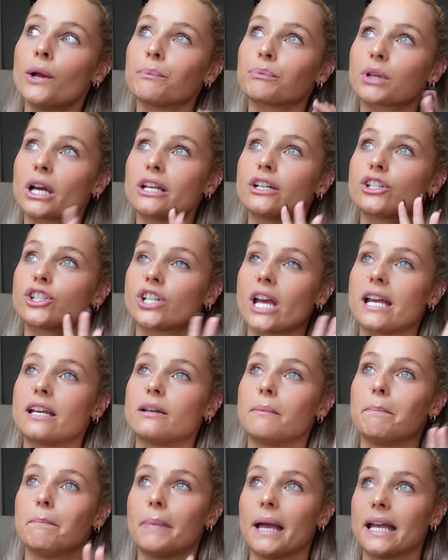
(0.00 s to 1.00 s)
kind of shade
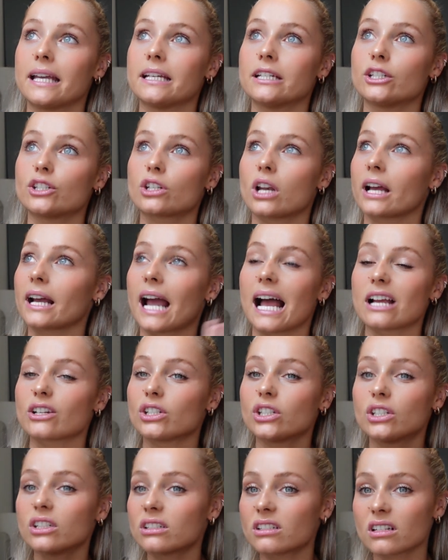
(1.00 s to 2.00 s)
of beige like
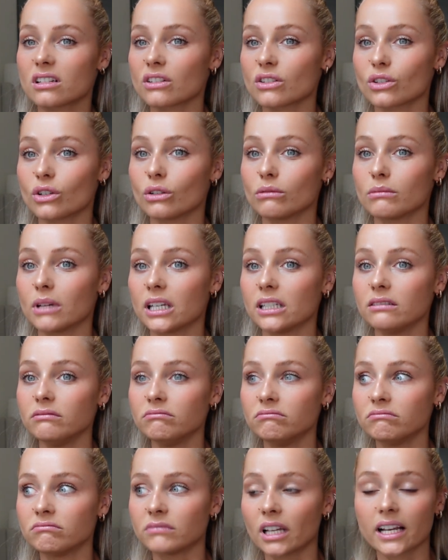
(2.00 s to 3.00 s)
actually just doesn't suit me.
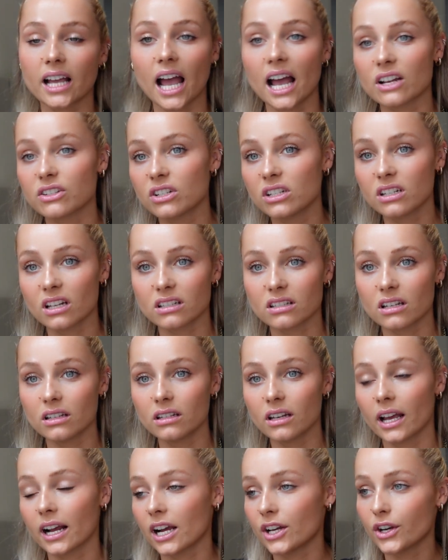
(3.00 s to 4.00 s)
Like it actually doesn't.
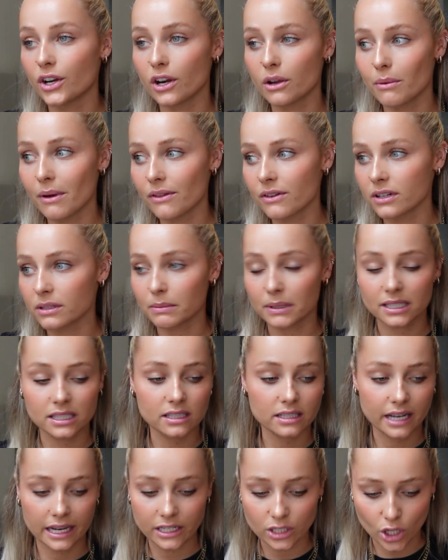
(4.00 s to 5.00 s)
Like I don't know whether it's my
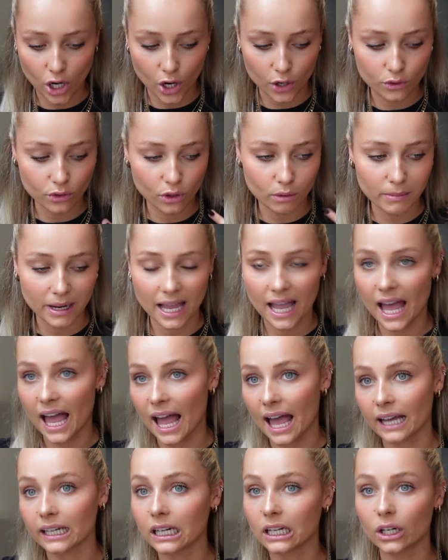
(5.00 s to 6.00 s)
skin tone or my
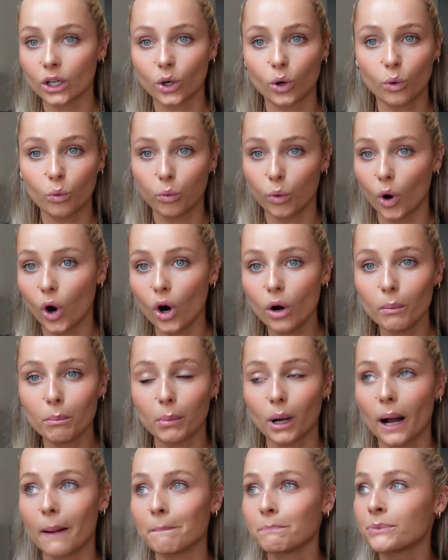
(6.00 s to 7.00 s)
hair color or what,
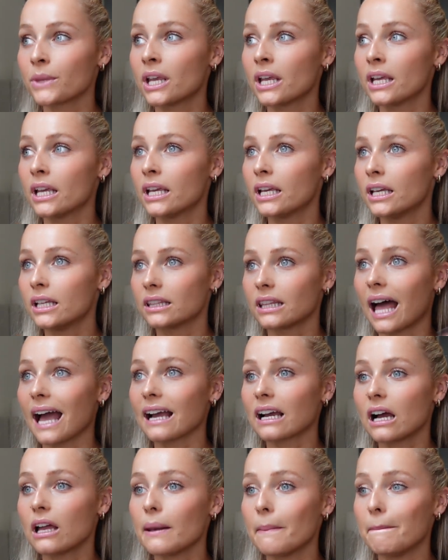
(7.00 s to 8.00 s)
but
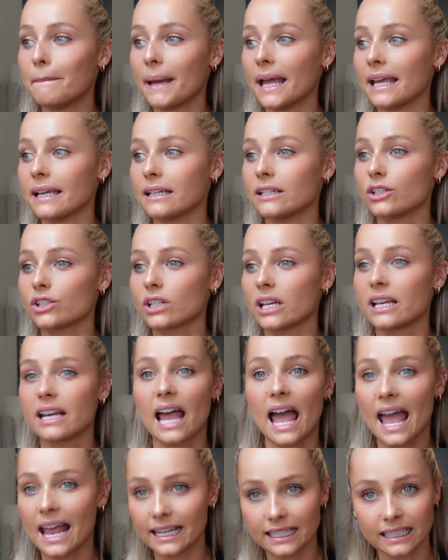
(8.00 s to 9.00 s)
that color beige in
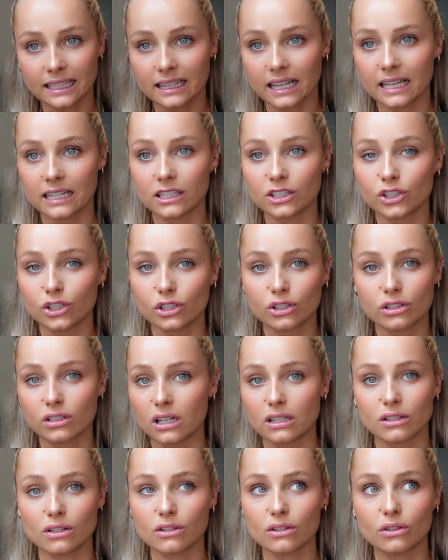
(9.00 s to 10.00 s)
anything just
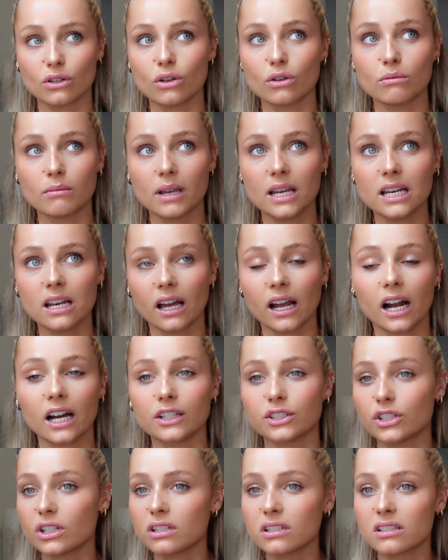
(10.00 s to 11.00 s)
doesn't suit me. Like I
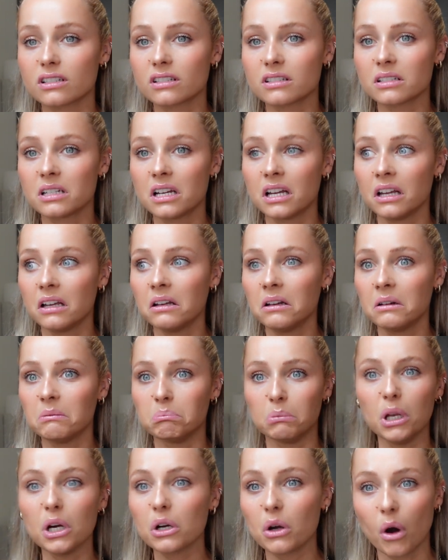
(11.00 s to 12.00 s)
just
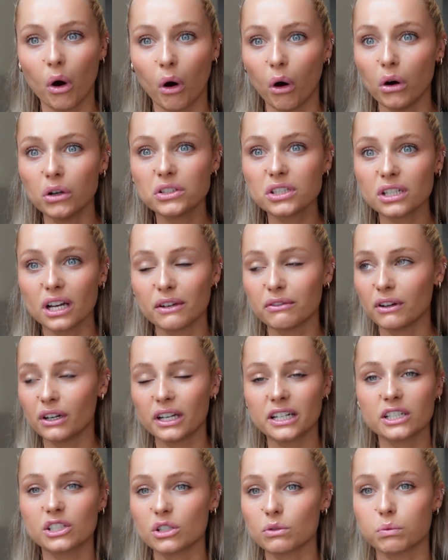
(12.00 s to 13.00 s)
look odd. I feel
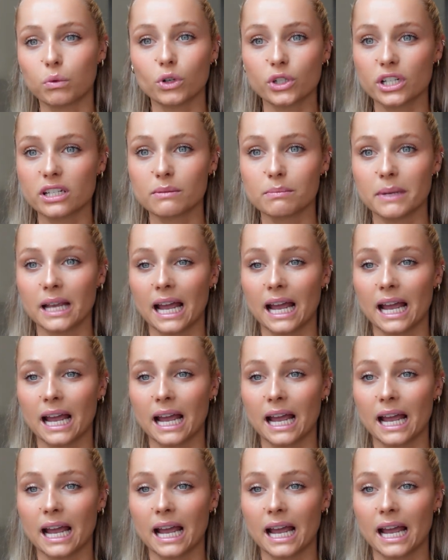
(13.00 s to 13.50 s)
like it just washes me